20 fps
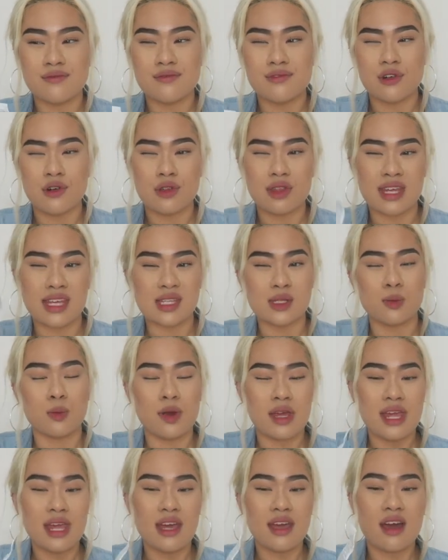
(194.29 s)
for this
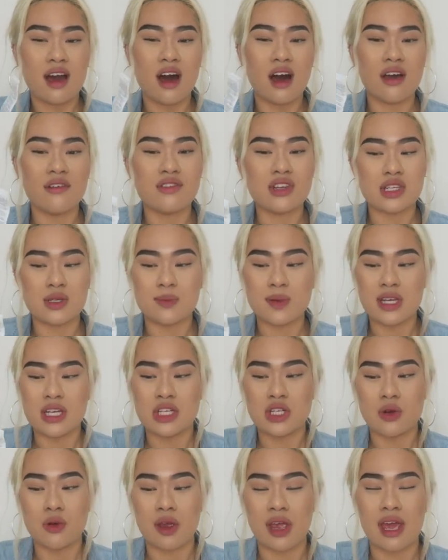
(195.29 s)
week, I've just
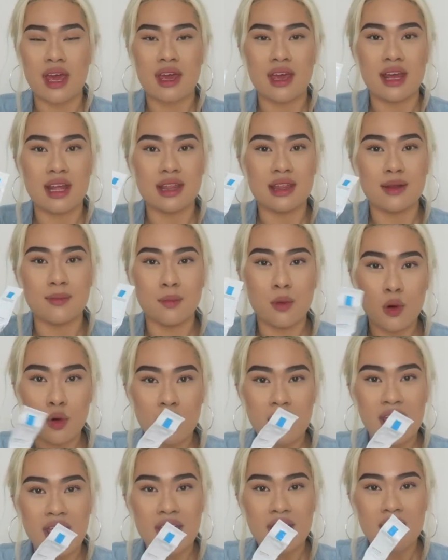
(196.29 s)
been doing it in the
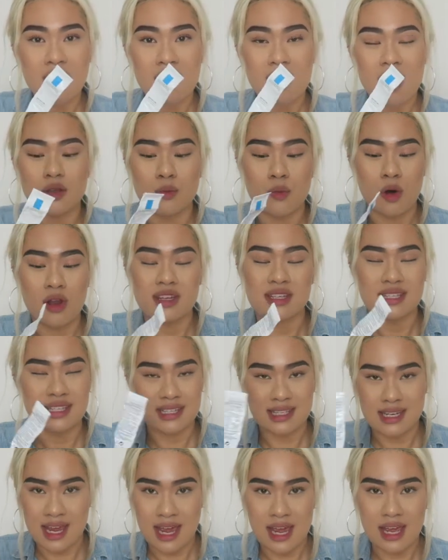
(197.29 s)
morning once
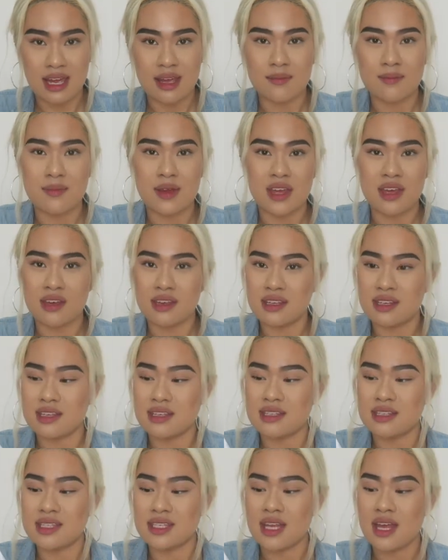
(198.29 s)
a day
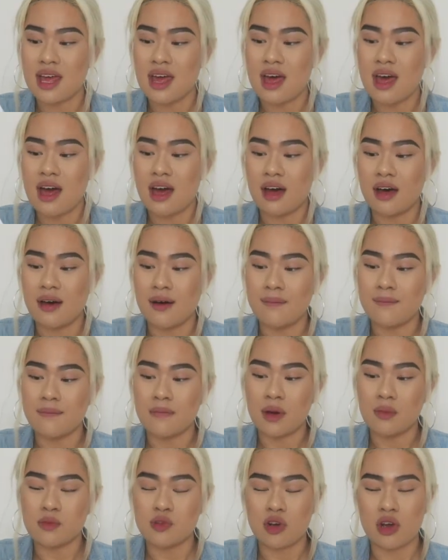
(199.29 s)
because
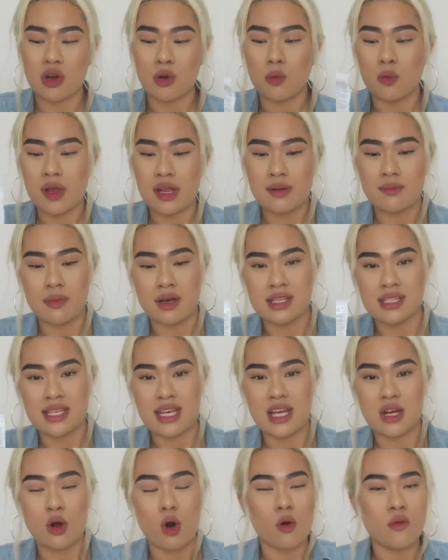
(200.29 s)
um, I'm trying to wean my
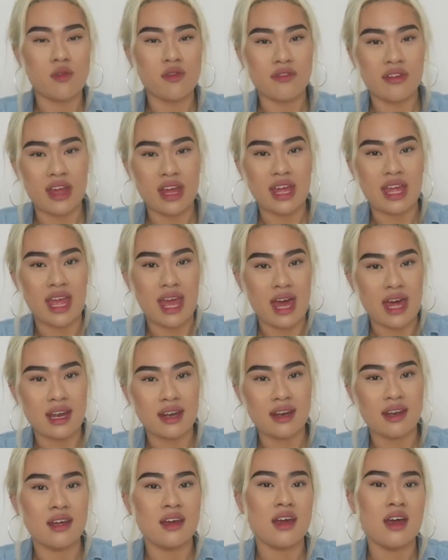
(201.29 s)
skin off of it
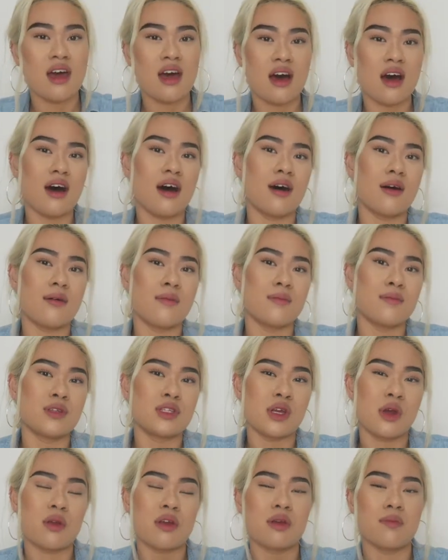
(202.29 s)
again, um,
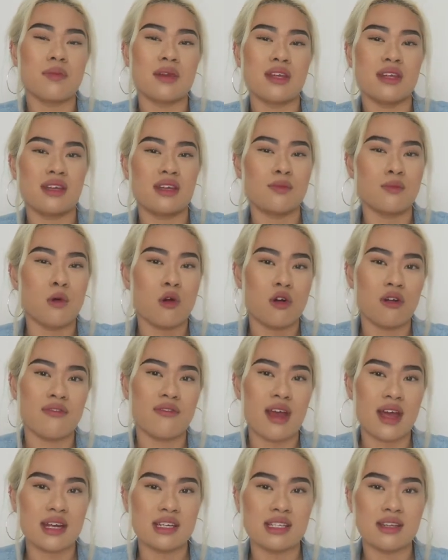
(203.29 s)
so it can be more
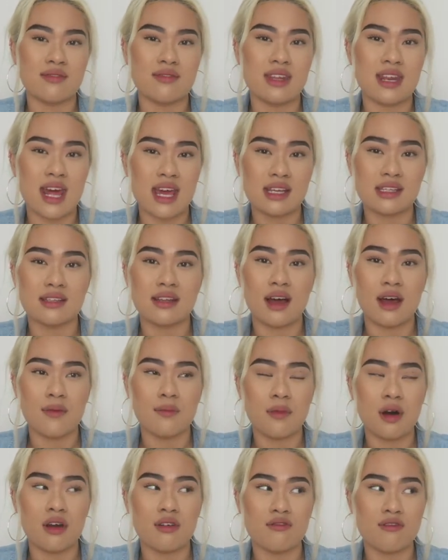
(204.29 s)
effective the next
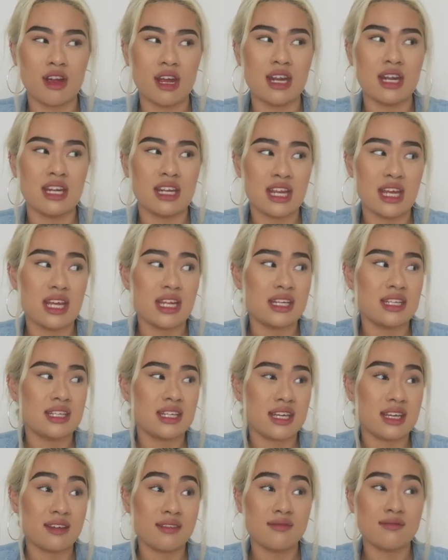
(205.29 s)
time I really need
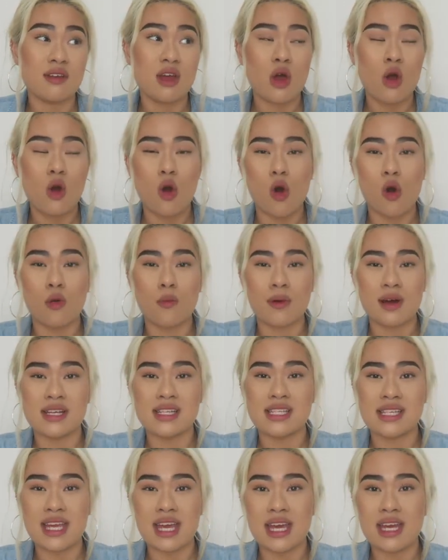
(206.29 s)
it on my
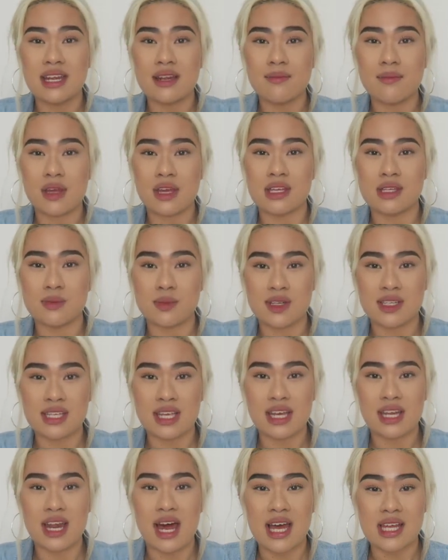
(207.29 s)
skin, because my
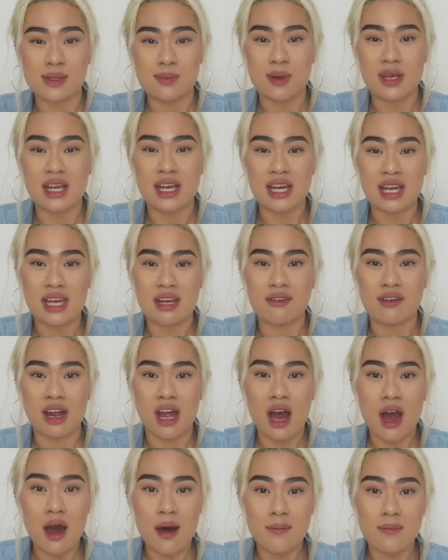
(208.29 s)
skin has been
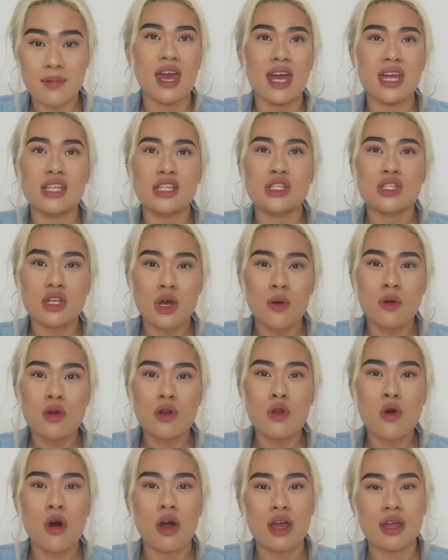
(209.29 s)
clearing up. It's so
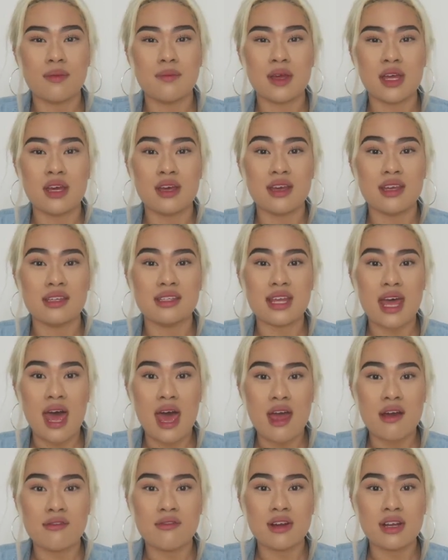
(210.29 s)
annoying because
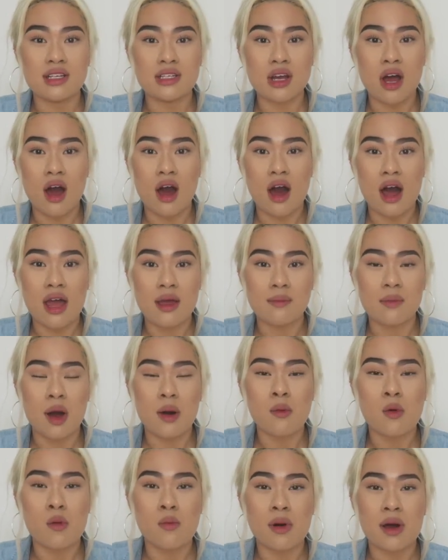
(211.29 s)
every time
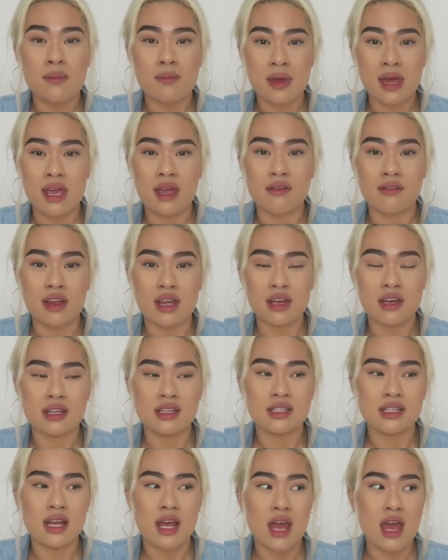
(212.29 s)
I'm on my
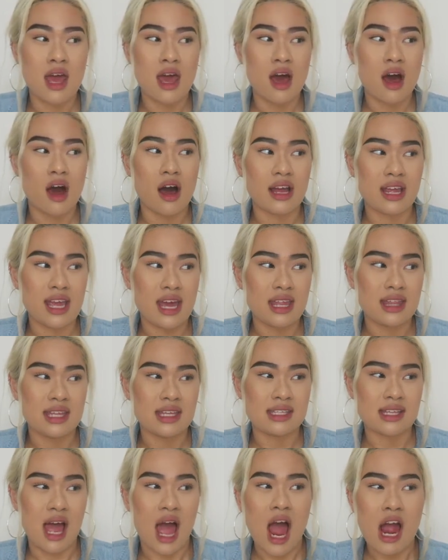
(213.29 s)
period I get
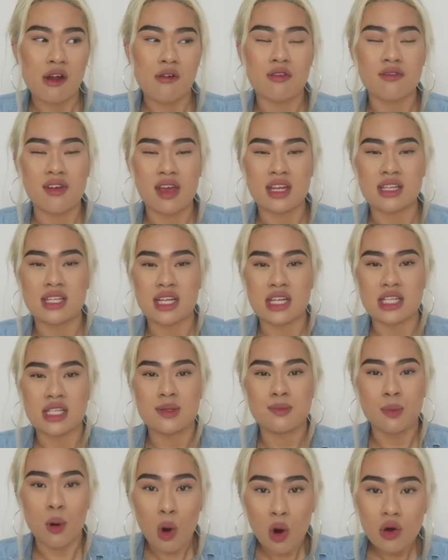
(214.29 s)
these aggravating
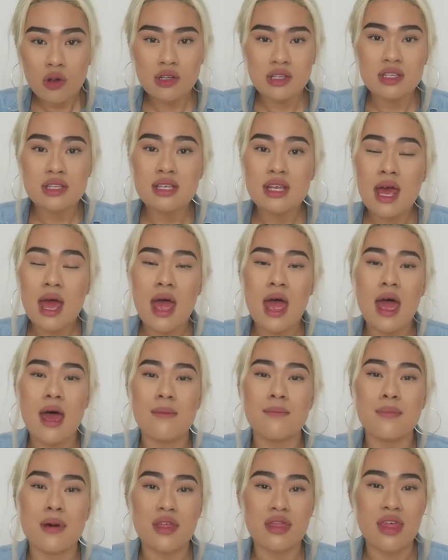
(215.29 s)
spots,
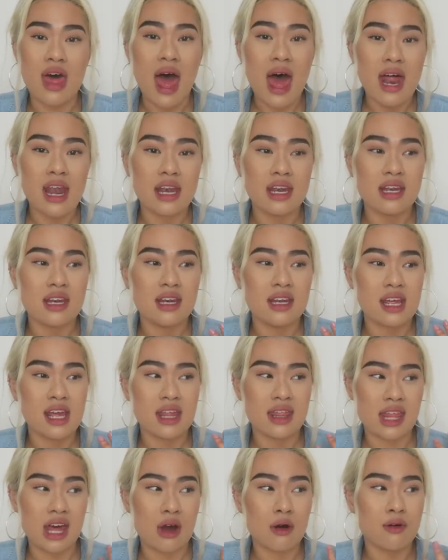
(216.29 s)
but then
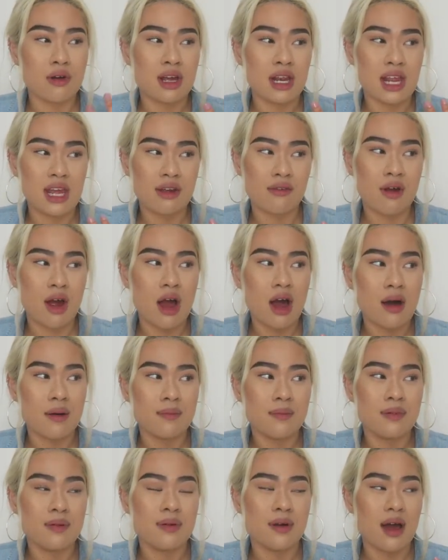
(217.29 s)
they'll clear
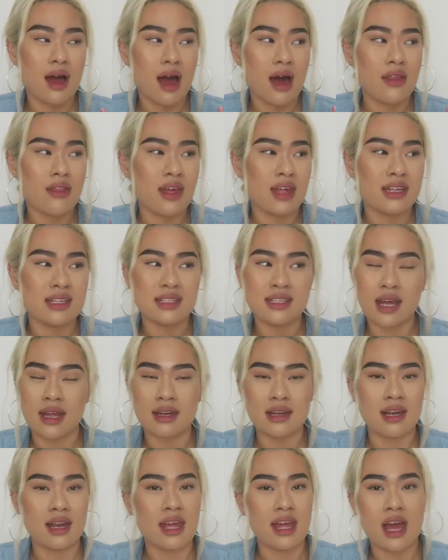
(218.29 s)
up and then
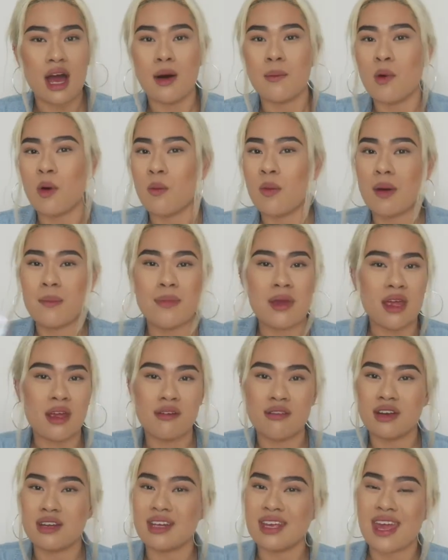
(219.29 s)
suddenly I'm on my
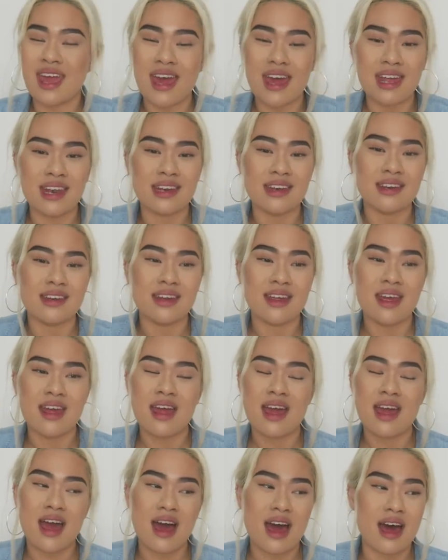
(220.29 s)
period again.
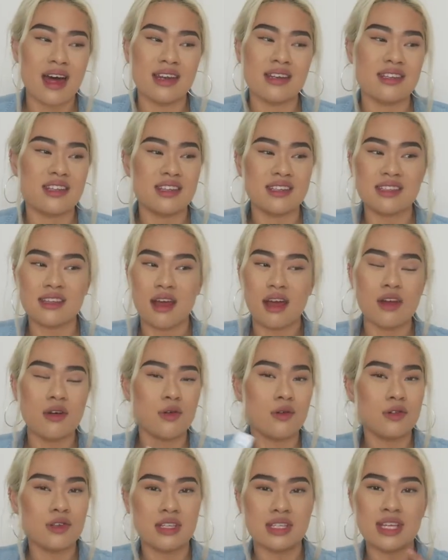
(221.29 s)
And the
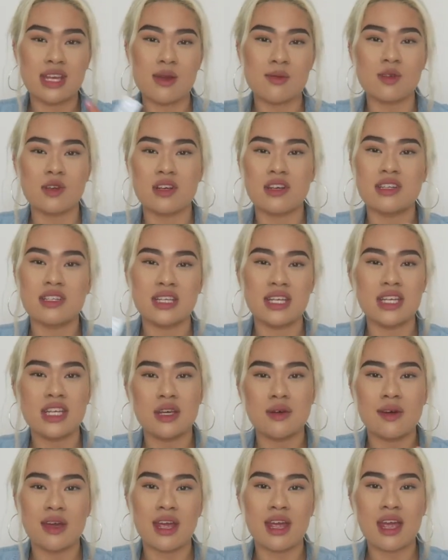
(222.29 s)
cycle just keeps on
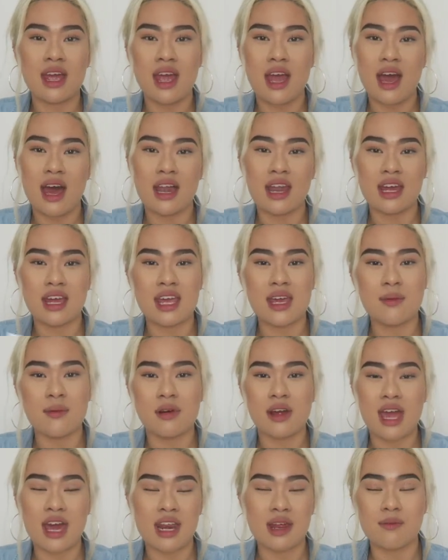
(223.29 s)
continuing, and I keep
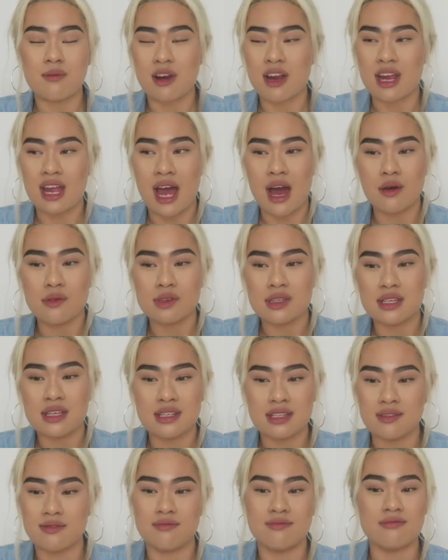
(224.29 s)
on getting breakouts
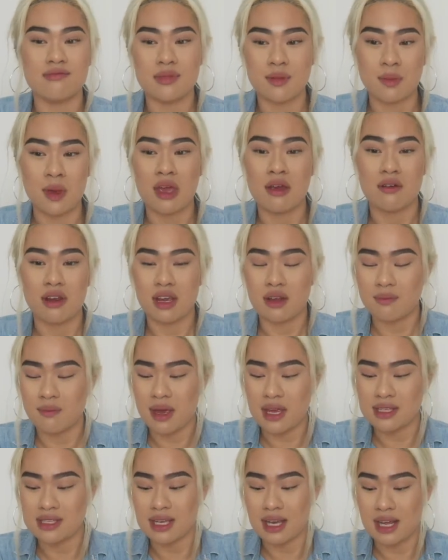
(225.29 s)
because of the period,
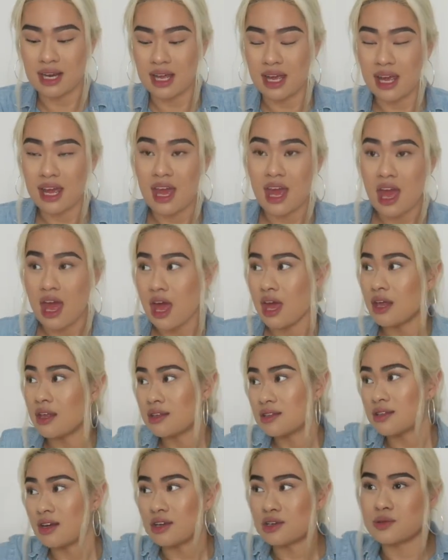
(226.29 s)
basically.
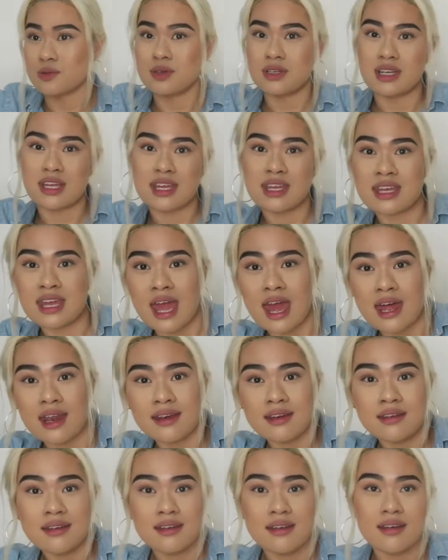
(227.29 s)
Touch wood
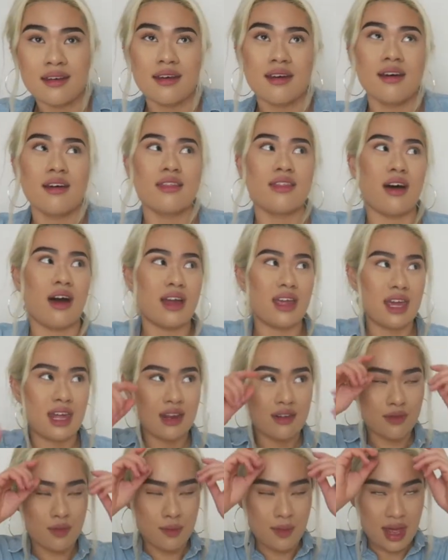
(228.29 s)
again, that I
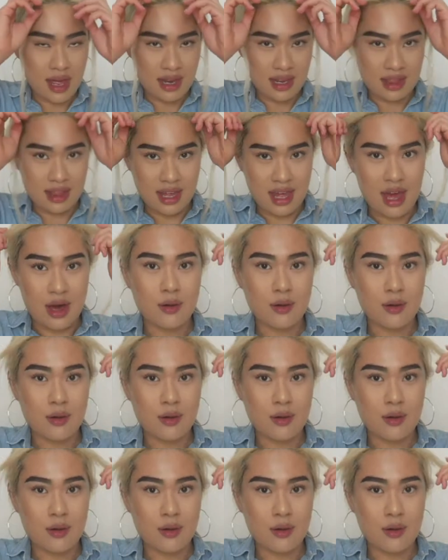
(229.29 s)
get it from anything